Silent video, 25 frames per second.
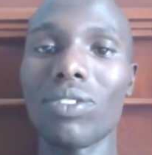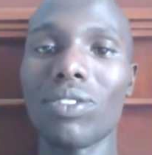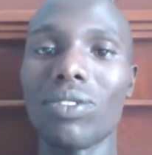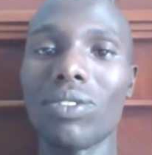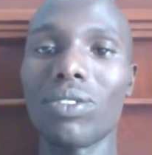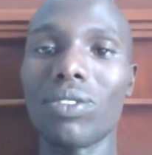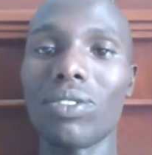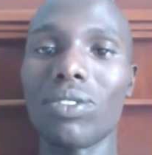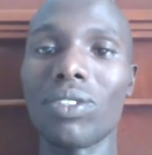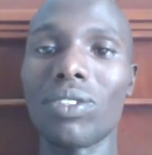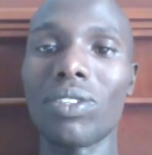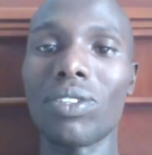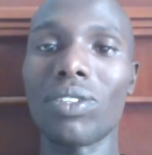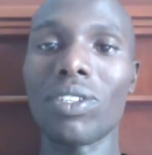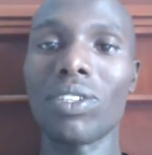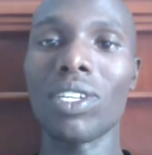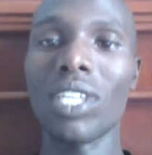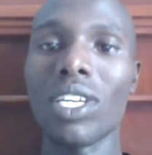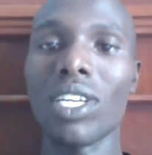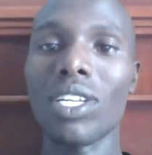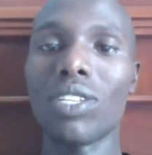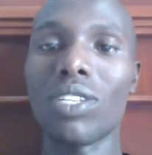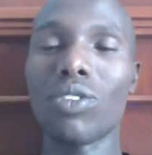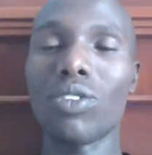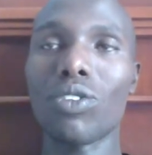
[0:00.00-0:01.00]
to
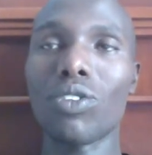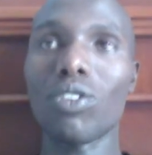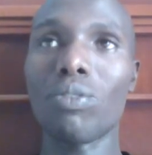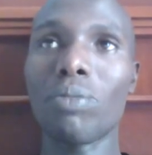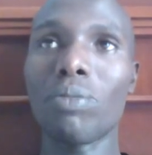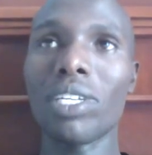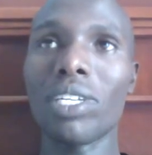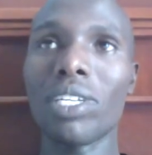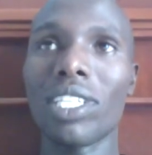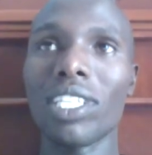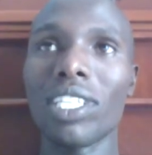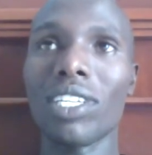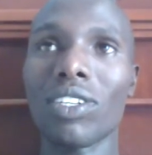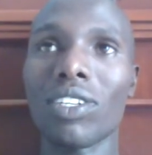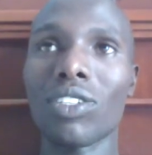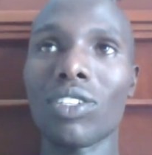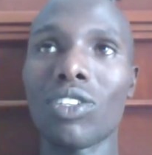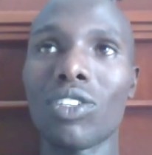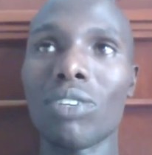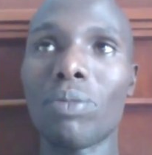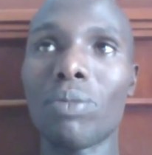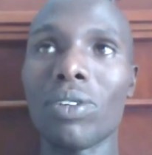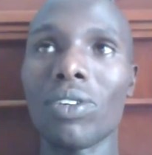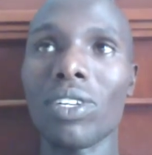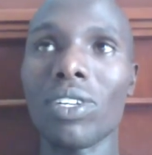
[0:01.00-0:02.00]
compete in
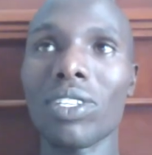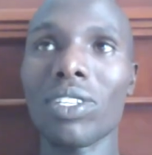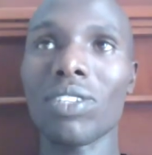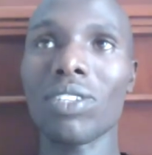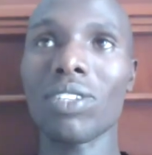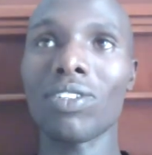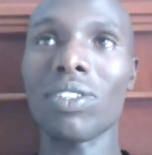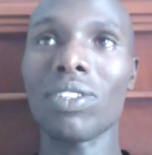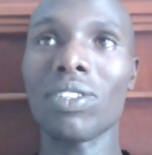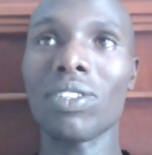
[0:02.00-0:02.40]
October or